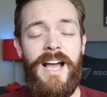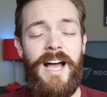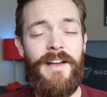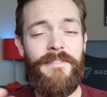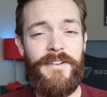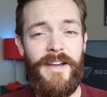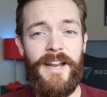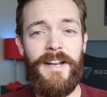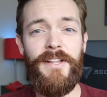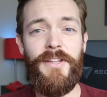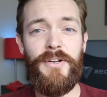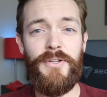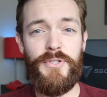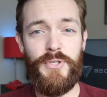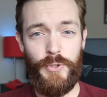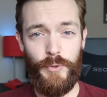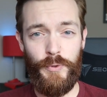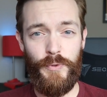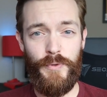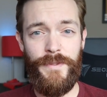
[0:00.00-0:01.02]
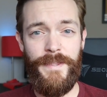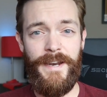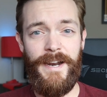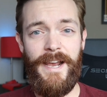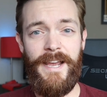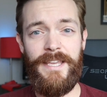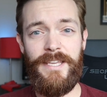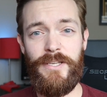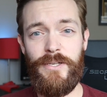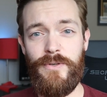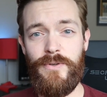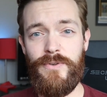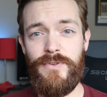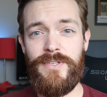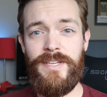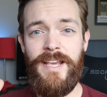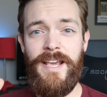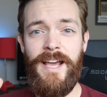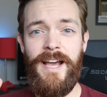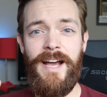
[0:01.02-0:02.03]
I've got a little tool that I use